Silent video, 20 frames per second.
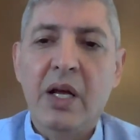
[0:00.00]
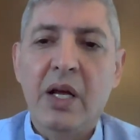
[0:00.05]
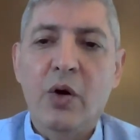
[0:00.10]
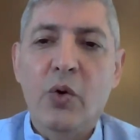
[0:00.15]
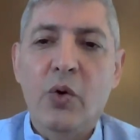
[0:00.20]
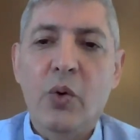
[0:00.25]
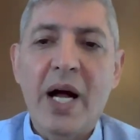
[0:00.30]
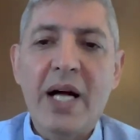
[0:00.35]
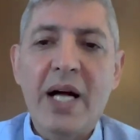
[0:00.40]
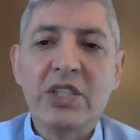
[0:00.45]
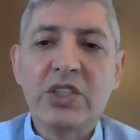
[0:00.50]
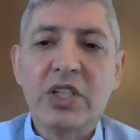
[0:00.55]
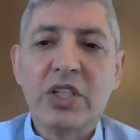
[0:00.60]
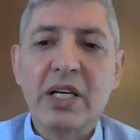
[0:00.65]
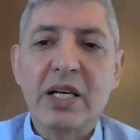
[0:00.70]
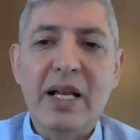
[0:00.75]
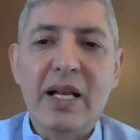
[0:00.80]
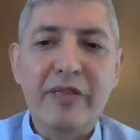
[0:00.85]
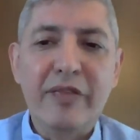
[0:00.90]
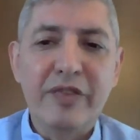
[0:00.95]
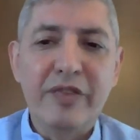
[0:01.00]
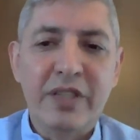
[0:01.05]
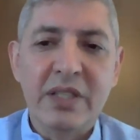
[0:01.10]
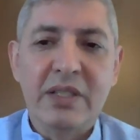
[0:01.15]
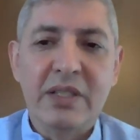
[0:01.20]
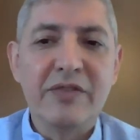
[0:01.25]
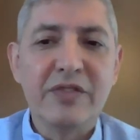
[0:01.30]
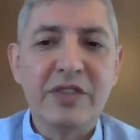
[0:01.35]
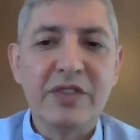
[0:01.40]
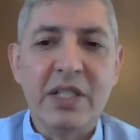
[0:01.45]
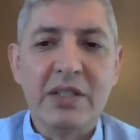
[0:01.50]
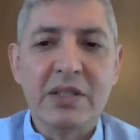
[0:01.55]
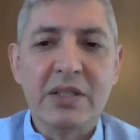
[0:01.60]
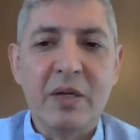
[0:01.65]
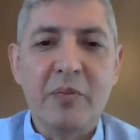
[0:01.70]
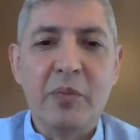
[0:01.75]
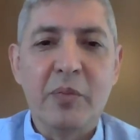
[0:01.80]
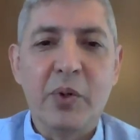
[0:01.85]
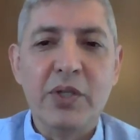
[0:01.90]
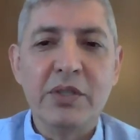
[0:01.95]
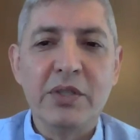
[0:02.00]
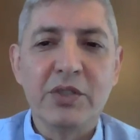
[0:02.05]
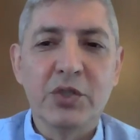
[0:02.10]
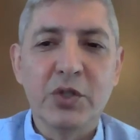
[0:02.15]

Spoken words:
who actually left it at some point.